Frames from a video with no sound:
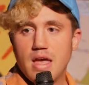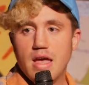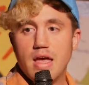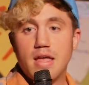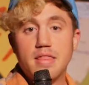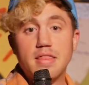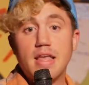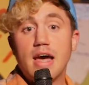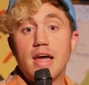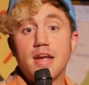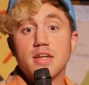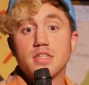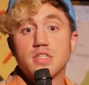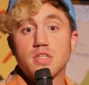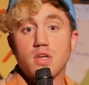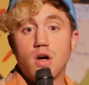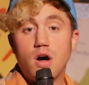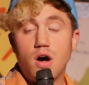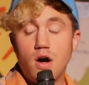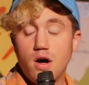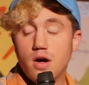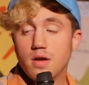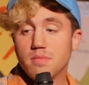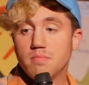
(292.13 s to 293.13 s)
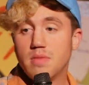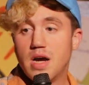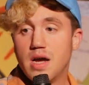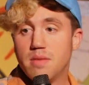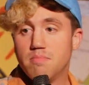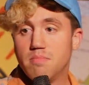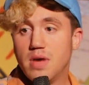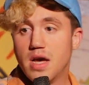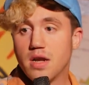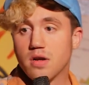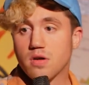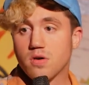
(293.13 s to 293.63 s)
And that is on my
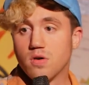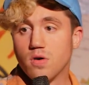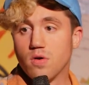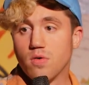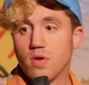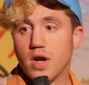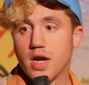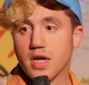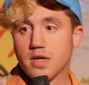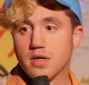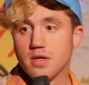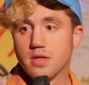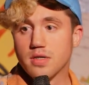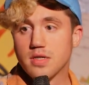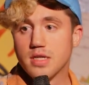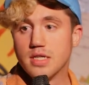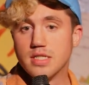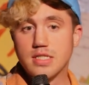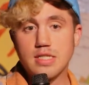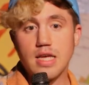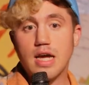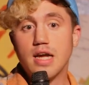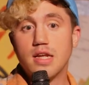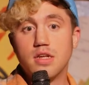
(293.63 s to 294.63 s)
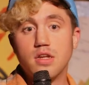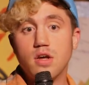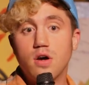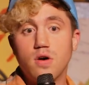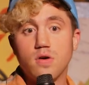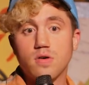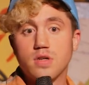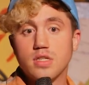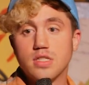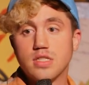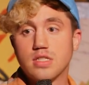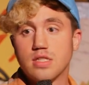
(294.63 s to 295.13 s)
medical record, because I
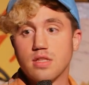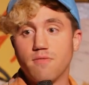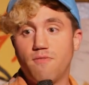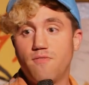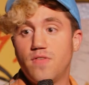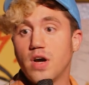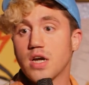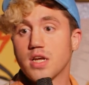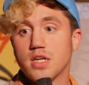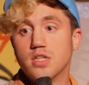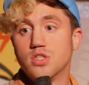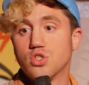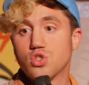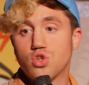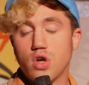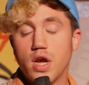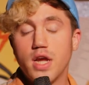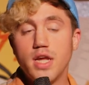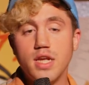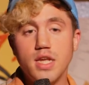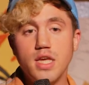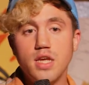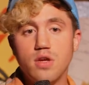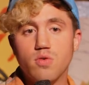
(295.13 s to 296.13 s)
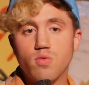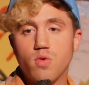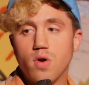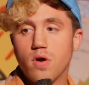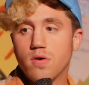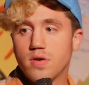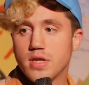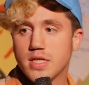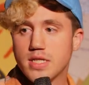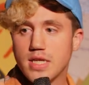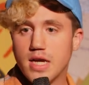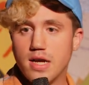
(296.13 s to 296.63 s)
know, because the fucking trainee
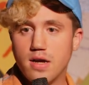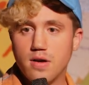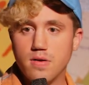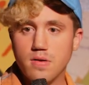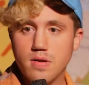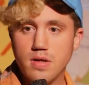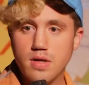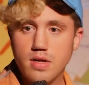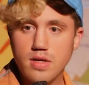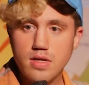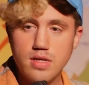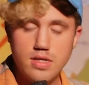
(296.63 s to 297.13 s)
wrote it down.